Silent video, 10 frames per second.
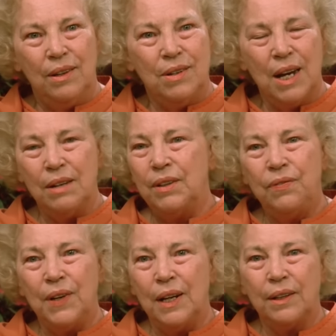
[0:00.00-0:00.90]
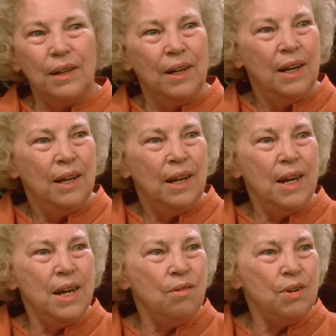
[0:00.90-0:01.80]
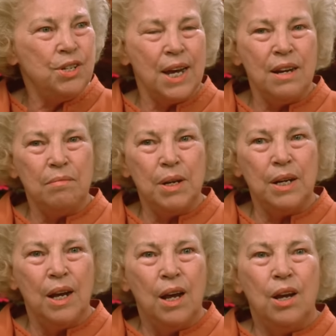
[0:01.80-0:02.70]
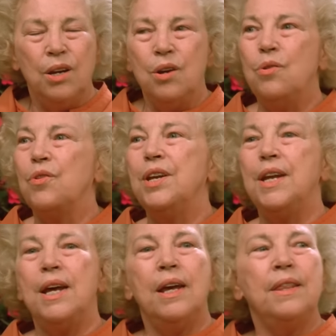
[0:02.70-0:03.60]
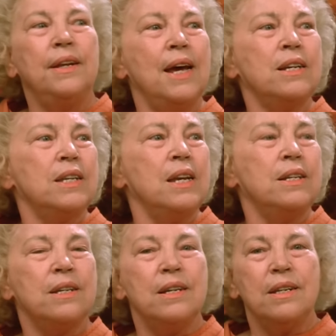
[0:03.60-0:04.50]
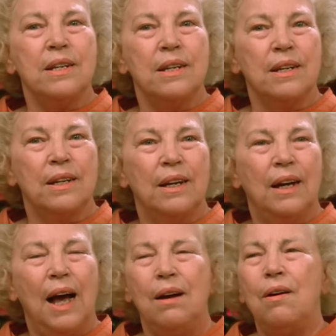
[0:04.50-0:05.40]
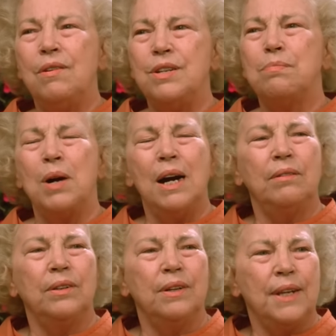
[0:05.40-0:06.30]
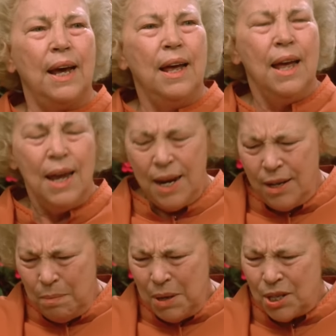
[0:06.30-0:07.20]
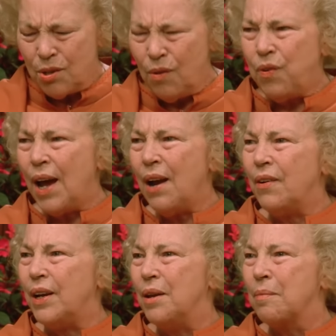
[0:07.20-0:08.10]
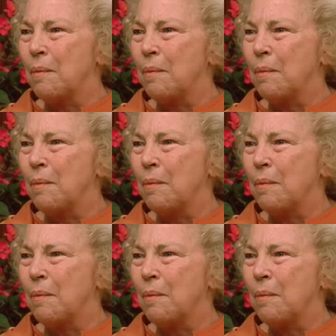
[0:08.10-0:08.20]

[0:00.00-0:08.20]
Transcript: You never felt any resentment. In the next instant, I always marveled at that. He could be so fiery.